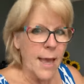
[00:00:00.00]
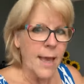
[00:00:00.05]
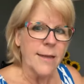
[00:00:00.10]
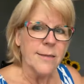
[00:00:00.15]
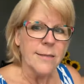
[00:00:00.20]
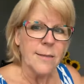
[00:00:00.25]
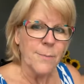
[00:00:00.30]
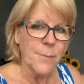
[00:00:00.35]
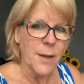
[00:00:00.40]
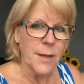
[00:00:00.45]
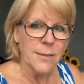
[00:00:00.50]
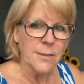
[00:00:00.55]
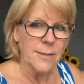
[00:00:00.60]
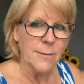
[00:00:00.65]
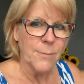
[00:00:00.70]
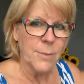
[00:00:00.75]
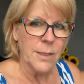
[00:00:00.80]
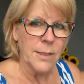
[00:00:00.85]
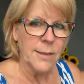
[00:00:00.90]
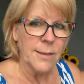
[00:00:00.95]
as a
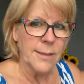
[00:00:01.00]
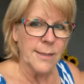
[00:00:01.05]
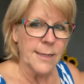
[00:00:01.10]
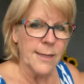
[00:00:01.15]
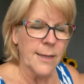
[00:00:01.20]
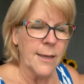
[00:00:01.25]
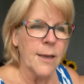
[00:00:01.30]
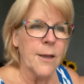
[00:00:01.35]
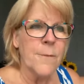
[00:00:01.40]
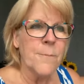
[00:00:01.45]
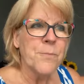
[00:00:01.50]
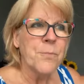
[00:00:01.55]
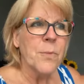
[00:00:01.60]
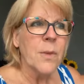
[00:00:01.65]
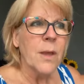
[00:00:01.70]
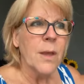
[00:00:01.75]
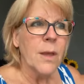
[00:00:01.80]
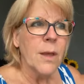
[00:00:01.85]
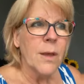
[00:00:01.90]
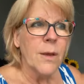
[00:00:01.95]
possibility,
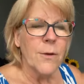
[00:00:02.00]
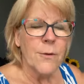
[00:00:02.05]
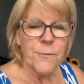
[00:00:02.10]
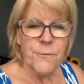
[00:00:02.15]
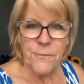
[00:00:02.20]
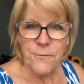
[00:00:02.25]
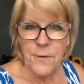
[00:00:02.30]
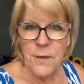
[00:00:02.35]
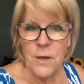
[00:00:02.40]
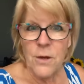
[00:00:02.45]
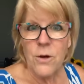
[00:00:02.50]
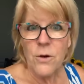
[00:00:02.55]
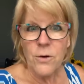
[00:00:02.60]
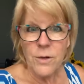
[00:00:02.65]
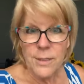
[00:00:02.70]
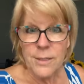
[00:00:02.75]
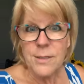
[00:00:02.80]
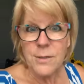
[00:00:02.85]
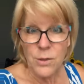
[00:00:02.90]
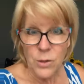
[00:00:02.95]
fear
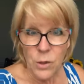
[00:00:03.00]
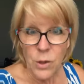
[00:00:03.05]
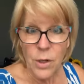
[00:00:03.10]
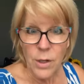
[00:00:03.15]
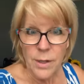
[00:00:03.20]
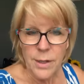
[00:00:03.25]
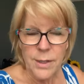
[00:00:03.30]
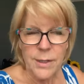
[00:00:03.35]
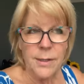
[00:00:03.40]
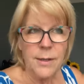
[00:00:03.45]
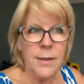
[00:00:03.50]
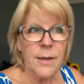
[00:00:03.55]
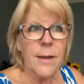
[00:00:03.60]
is good.